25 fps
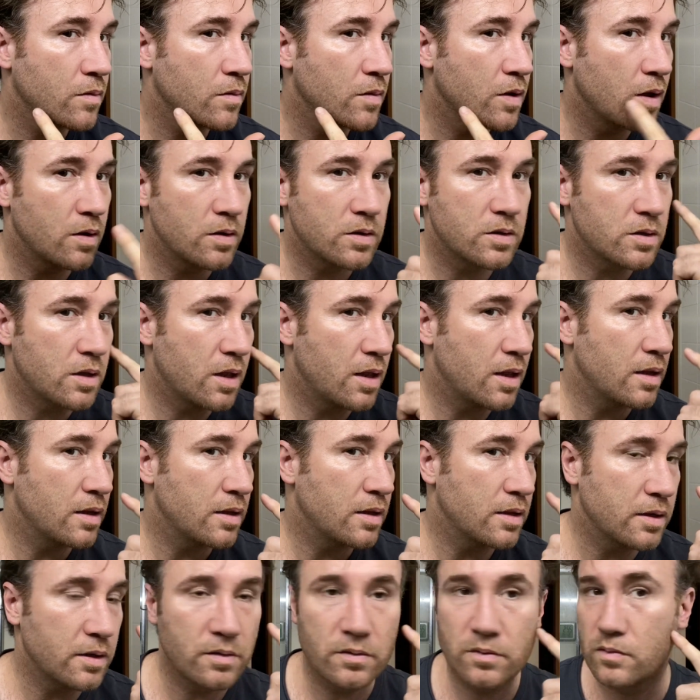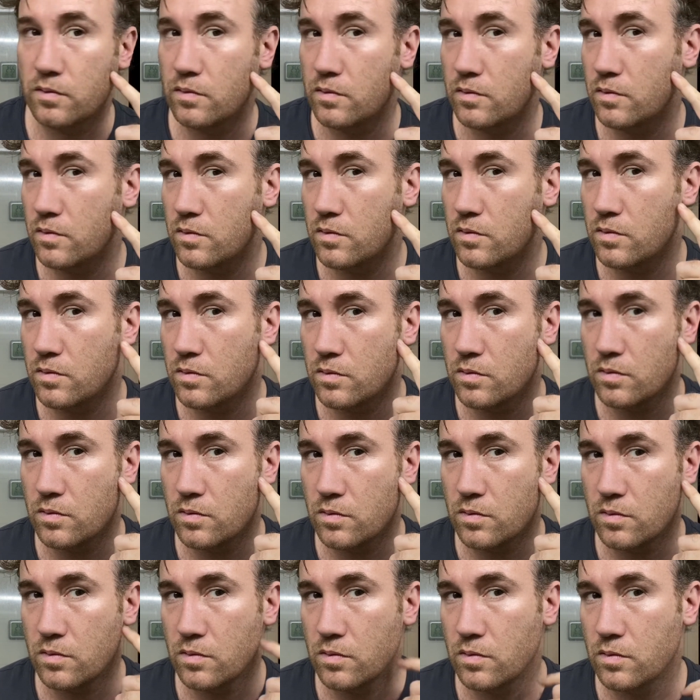slightly
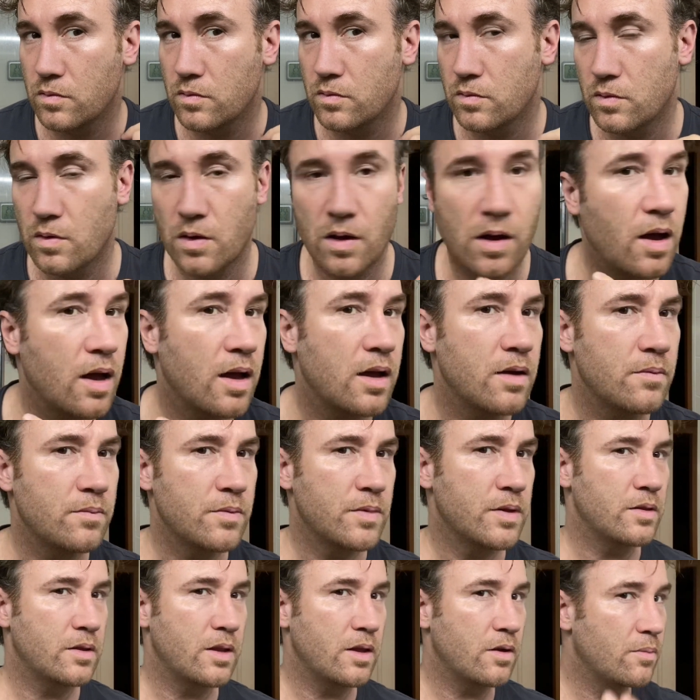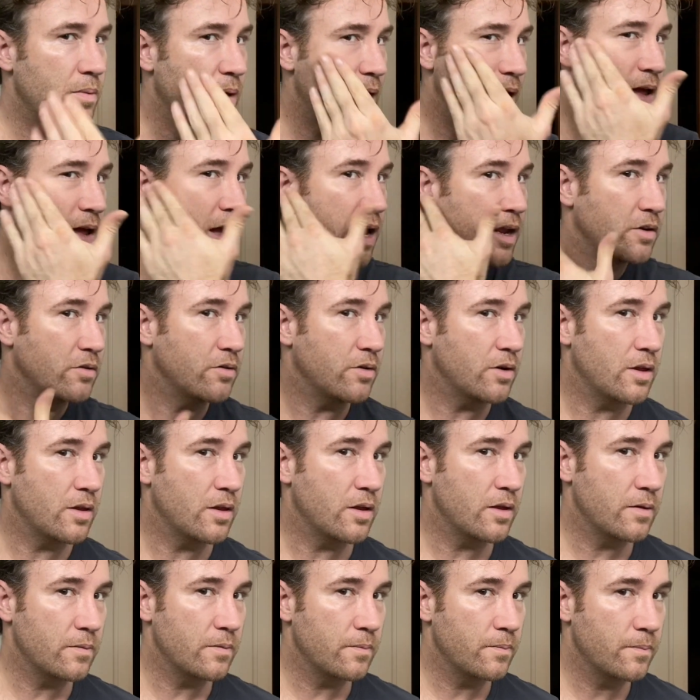higher, but they're about accurate,
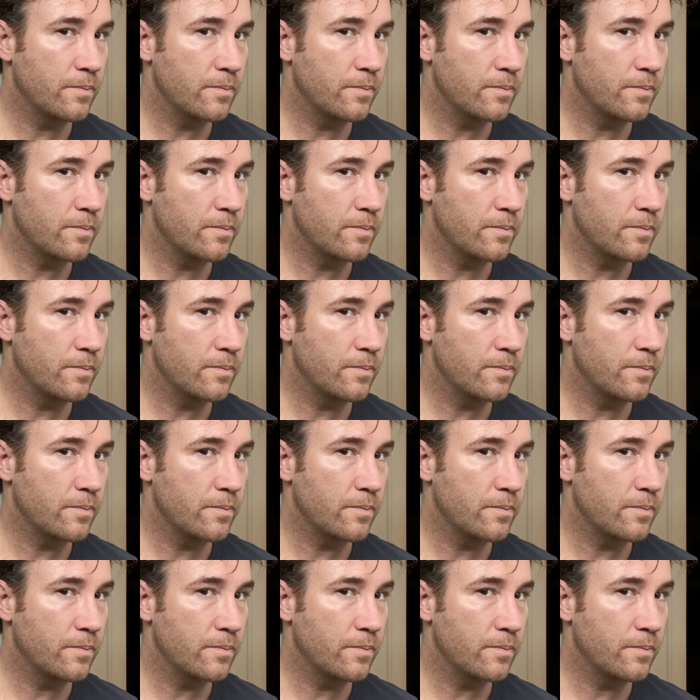aren't they?